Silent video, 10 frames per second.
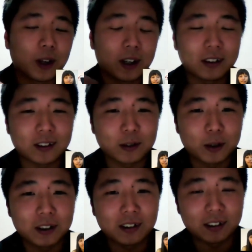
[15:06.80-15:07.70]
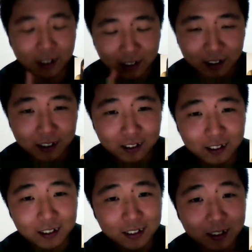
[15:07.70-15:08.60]
What else? What else is on the
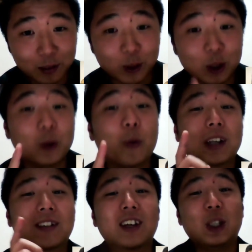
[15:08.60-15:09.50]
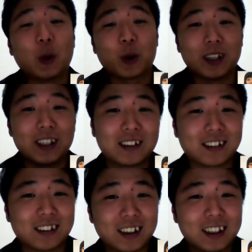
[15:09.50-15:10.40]
list for you? What's on your
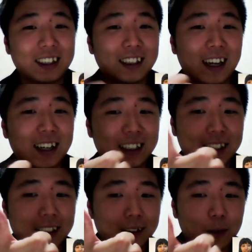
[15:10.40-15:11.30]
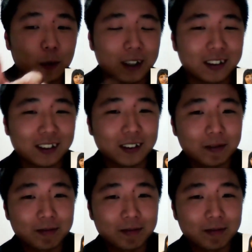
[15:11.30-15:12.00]
list? Nice. What else?